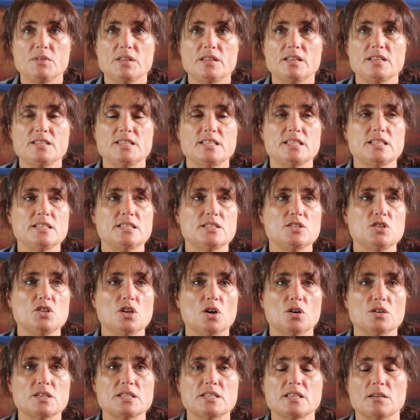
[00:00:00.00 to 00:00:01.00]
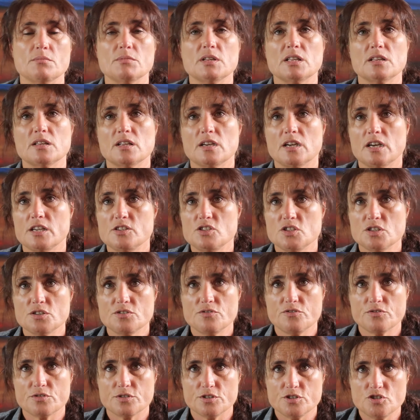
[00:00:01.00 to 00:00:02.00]
This is not something that I
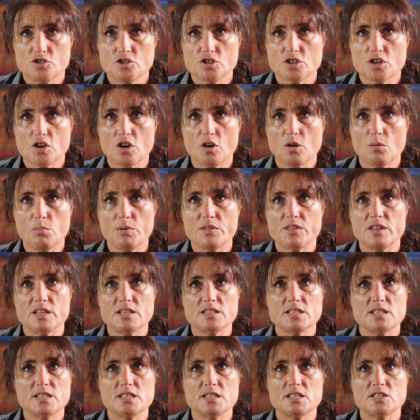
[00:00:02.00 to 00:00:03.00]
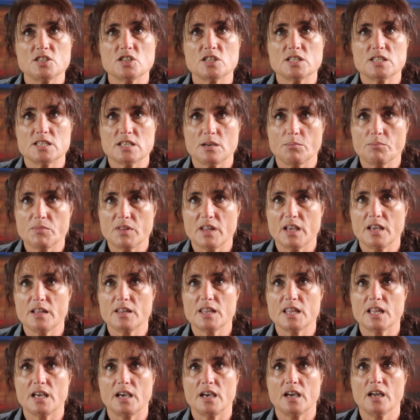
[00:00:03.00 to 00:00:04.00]
do for a job. This is just
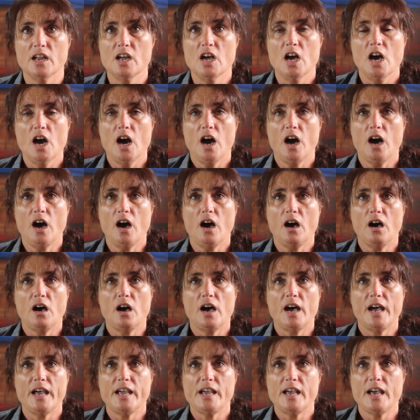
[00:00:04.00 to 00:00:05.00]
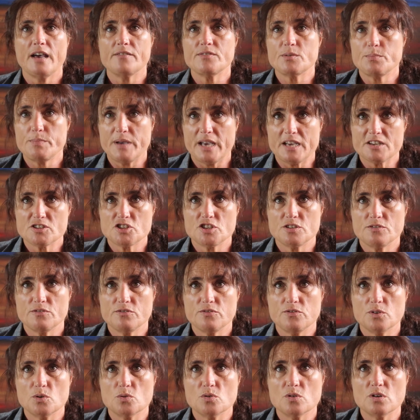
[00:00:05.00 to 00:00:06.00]
something that I have a passion
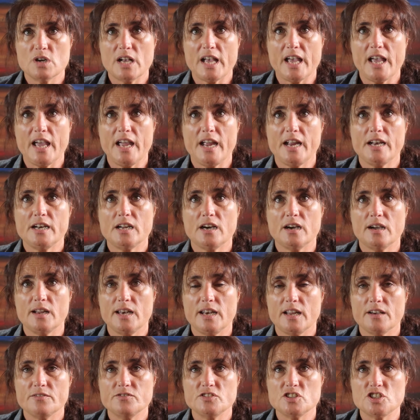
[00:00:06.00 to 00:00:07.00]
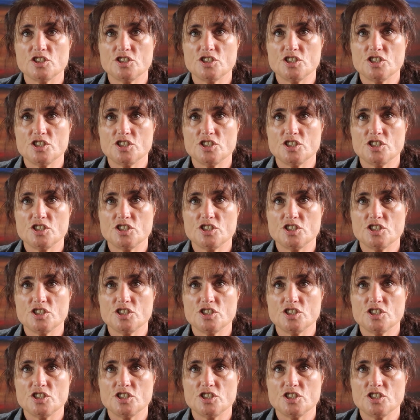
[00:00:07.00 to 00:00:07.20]
for and I love to